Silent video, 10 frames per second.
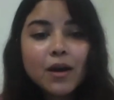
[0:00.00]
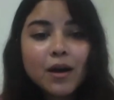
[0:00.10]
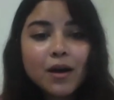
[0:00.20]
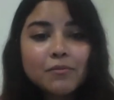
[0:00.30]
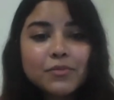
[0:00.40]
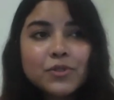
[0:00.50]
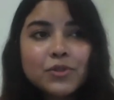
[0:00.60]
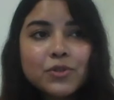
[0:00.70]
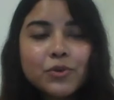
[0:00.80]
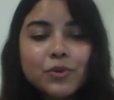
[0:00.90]

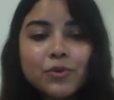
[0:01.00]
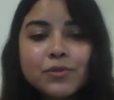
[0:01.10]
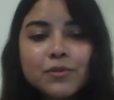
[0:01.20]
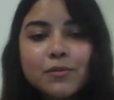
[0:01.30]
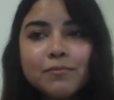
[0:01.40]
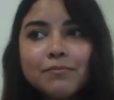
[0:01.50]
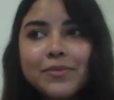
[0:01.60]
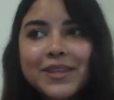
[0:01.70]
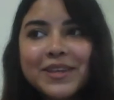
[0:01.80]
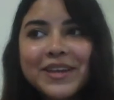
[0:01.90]
So, you know, so
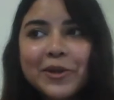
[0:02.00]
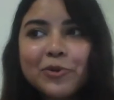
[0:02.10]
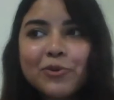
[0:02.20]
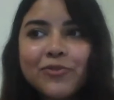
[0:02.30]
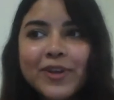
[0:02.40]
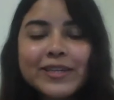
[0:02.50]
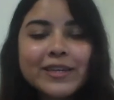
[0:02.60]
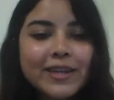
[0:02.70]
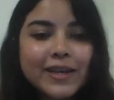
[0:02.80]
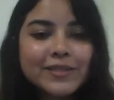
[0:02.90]
kind of
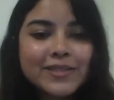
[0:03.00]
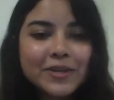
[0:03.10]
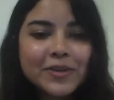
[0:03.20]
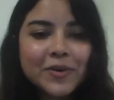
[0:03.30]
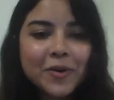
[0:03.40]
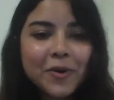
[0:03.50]
recognizing